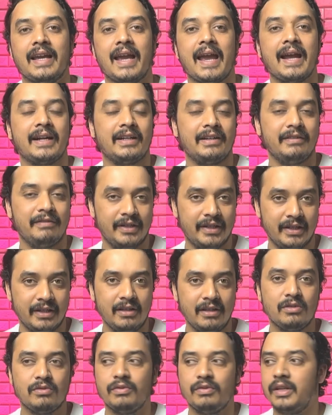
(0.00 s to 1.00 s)

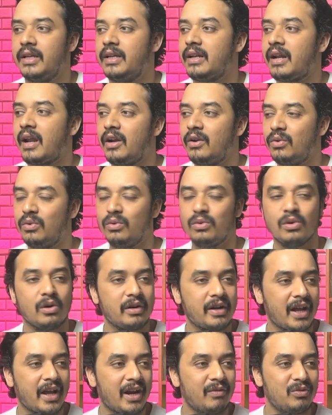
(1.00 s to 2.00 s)
activities, where I do not
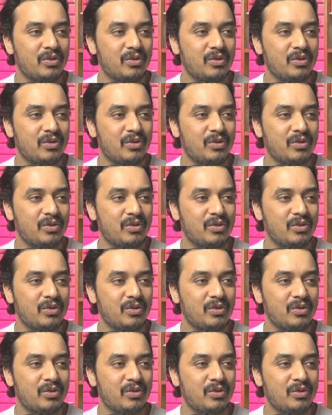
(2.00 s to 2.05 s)
have